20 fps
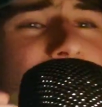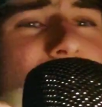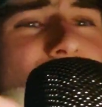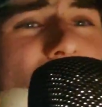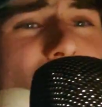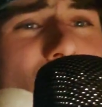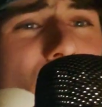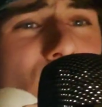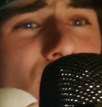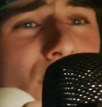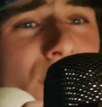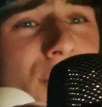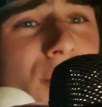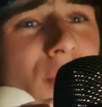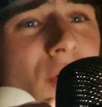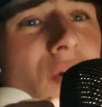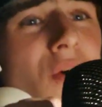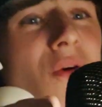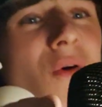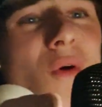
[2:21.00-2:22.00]
dirt
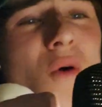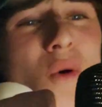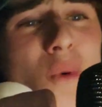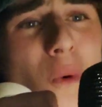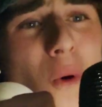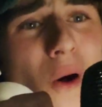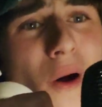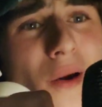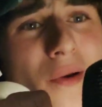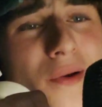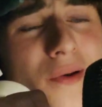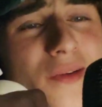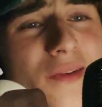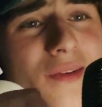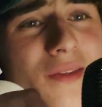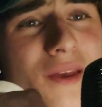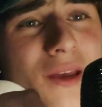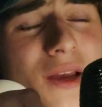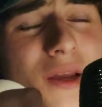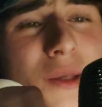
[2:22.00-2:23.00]
or water
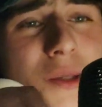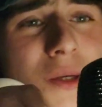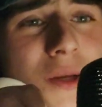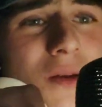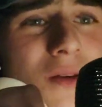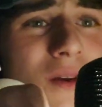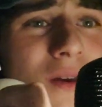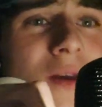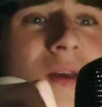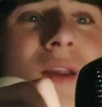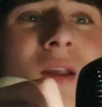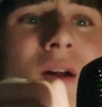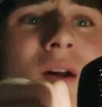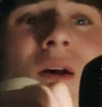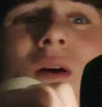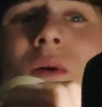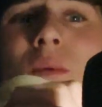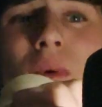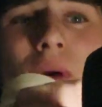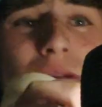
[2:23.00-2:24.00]
into the engine,
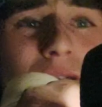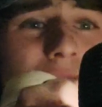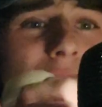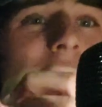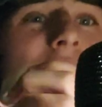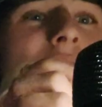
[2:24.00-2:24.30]
which can